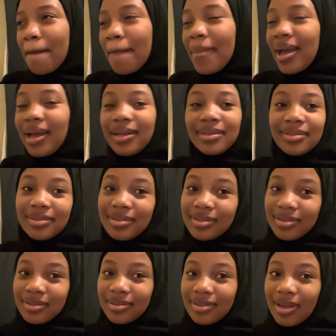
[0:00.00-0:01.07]
but
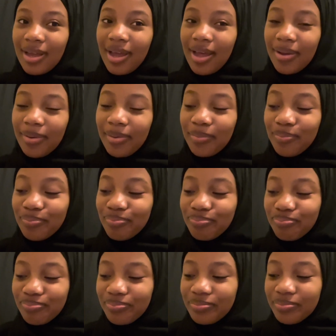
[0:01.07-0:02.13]
I'm
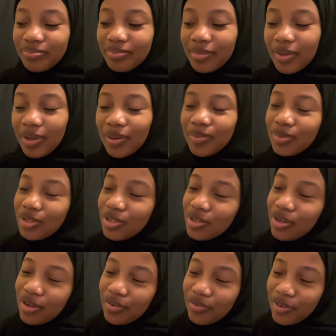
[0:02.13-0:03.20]
just
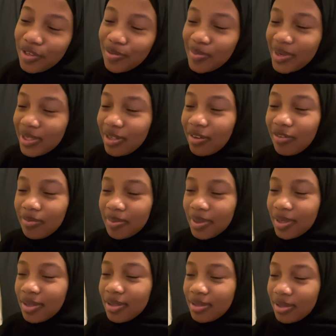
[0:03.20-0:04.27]
gonna force myself
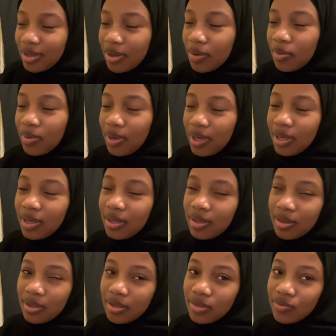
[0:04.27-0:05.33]
because I really need
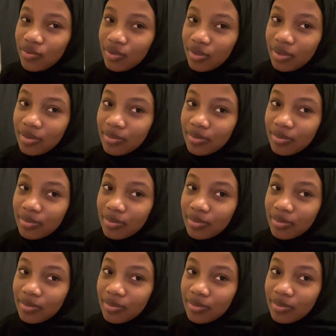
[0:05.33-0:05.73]
this food